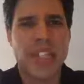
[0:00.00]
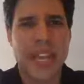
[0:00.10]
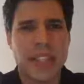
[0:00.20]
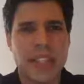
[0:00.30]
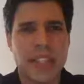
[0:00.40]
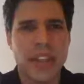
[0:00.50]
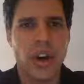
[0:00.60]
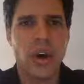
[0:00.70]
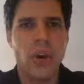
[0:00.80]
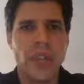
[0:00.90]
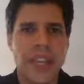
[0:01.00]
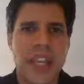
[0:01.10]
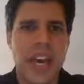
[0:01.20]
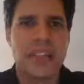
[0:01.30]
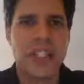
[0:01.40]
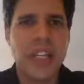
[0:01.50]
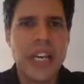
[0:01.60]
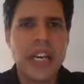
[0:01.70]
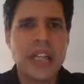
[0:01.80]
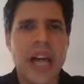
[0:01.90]
That's the hole that you have to
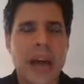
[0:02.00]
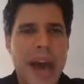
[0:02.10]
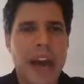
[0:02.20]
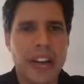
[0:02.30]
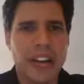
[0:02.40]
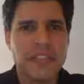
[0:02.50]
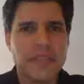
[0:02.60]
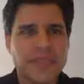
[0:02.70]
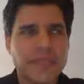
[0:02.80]
climb out of.